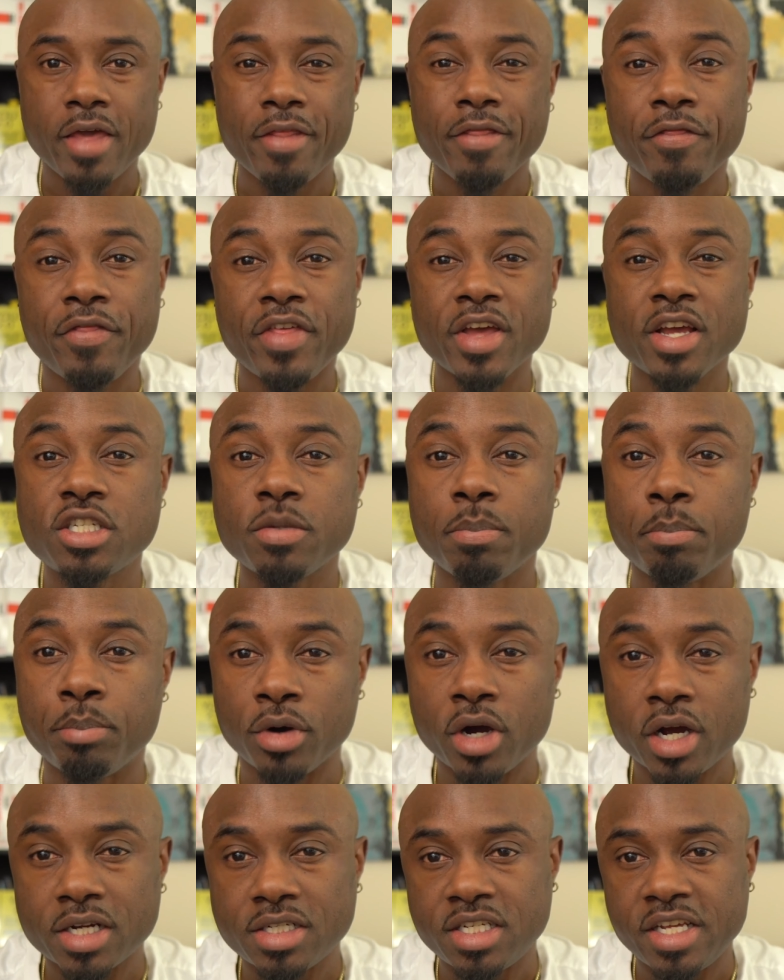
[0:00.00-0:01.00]
And this
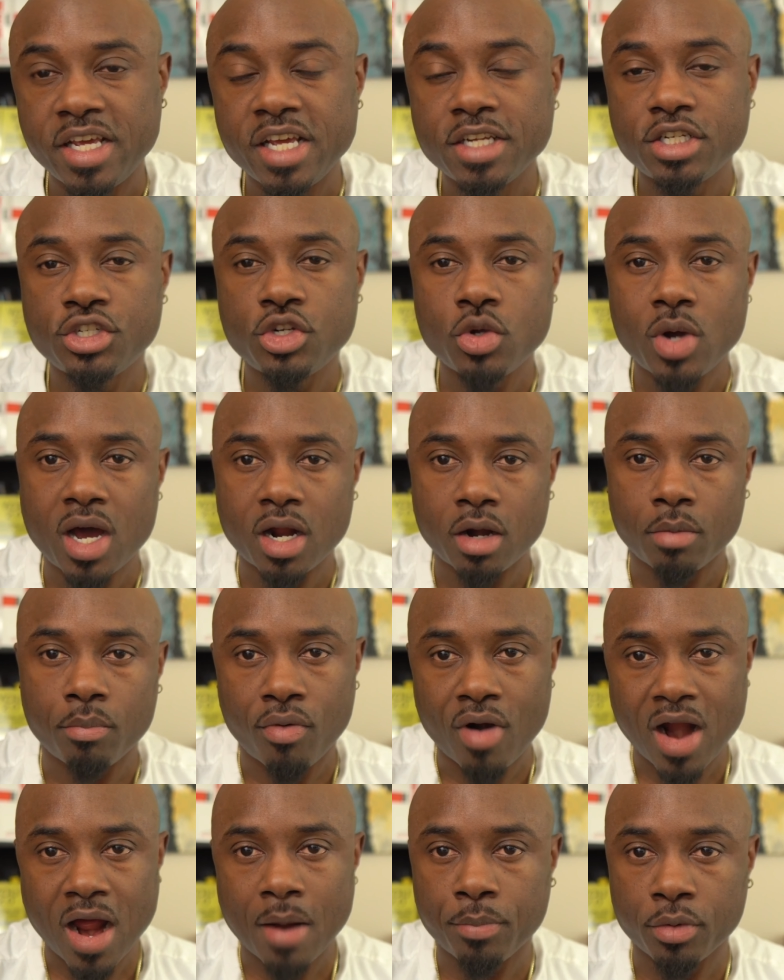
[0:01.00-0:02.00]
book teaches you how to
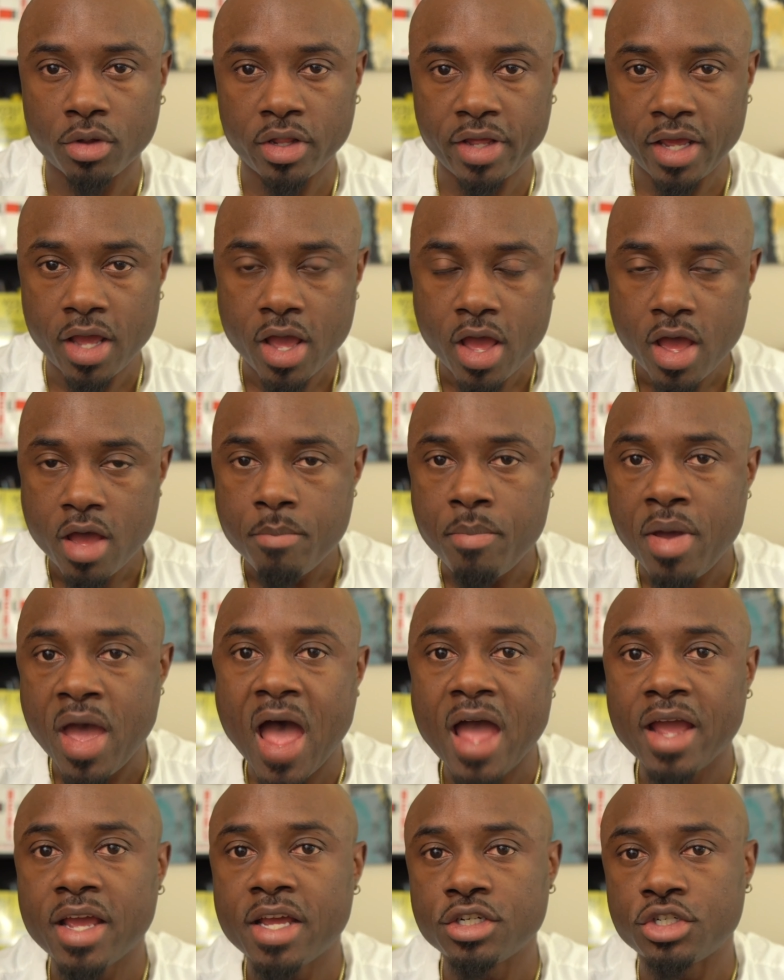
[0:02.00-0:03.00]
properly
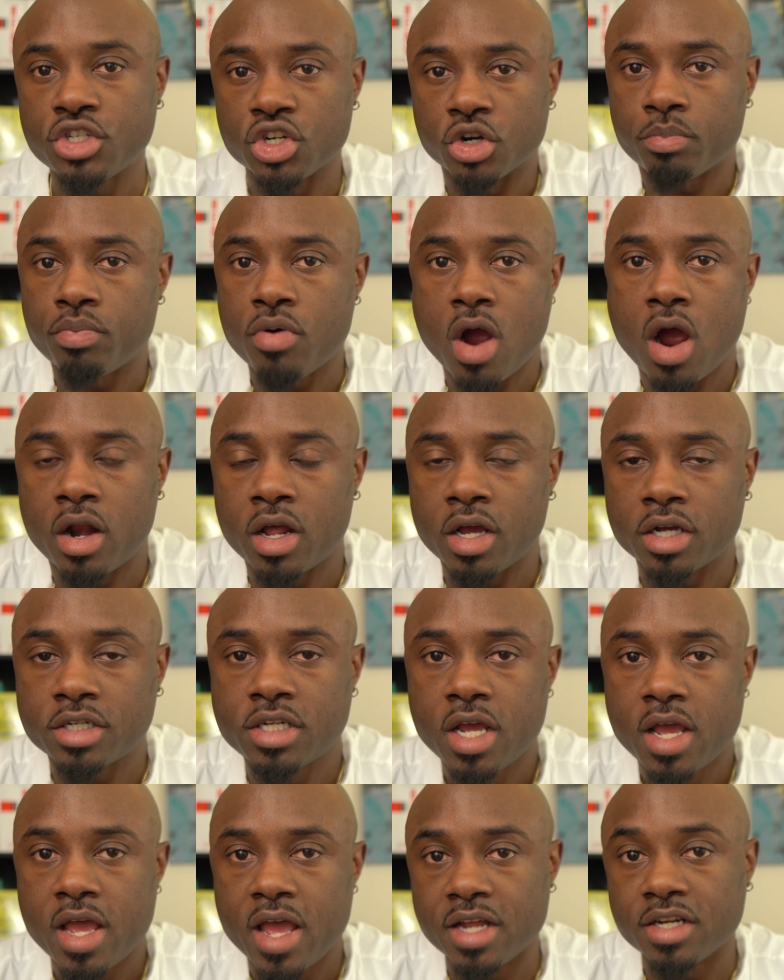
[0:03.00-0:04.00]
package your
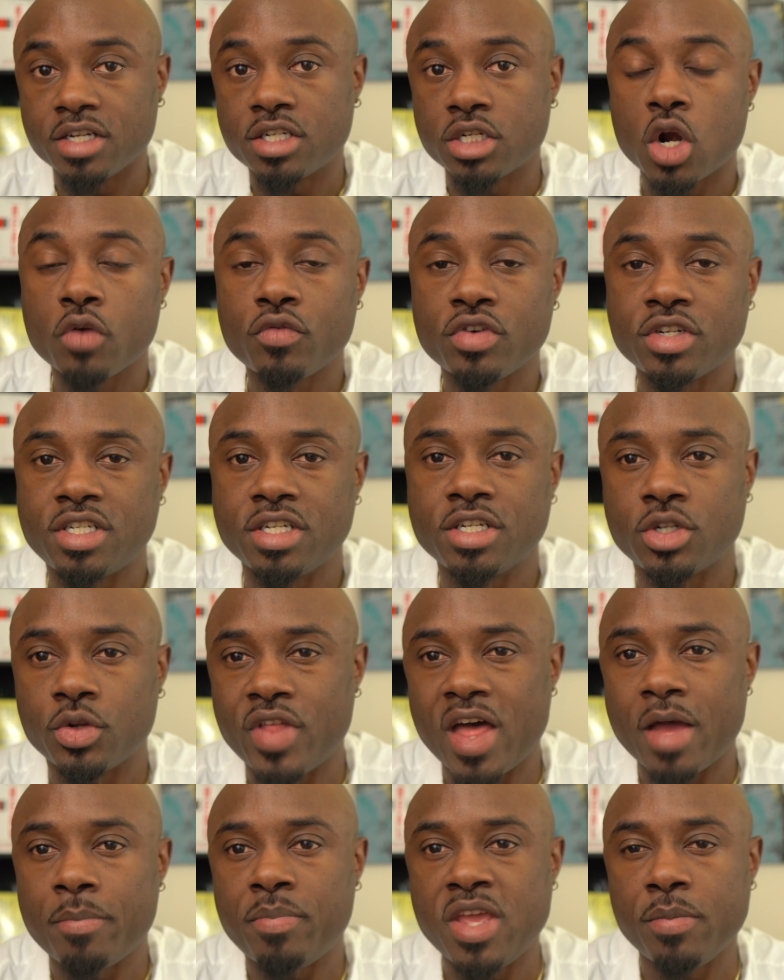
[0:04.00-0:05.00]
products and services so
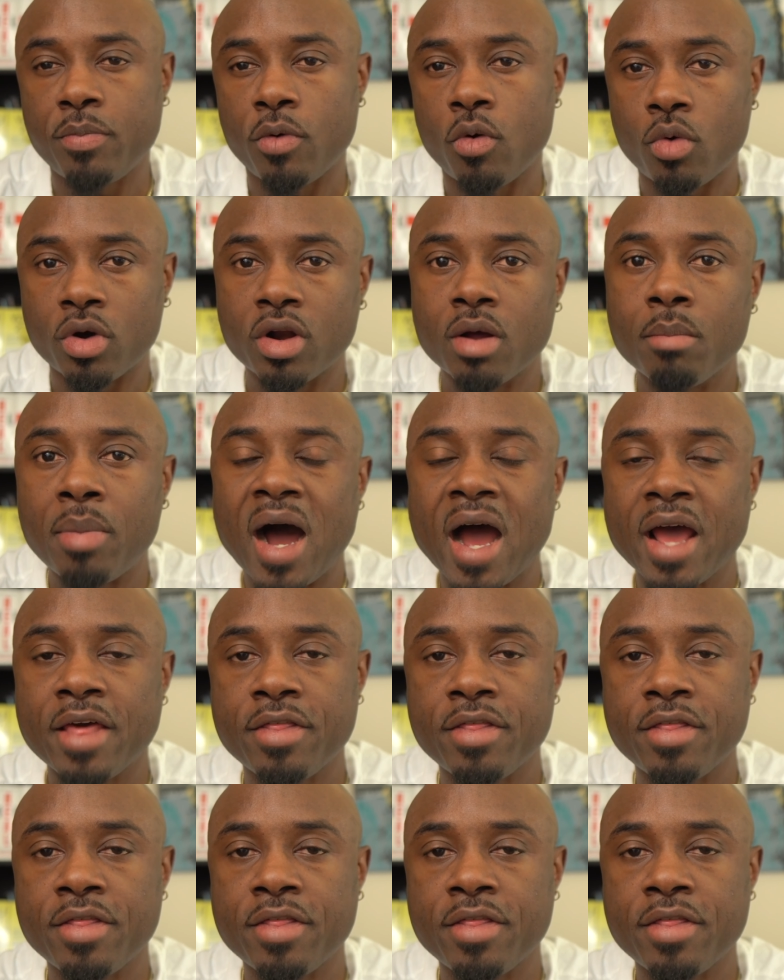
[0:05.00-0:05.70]
that people wanna buy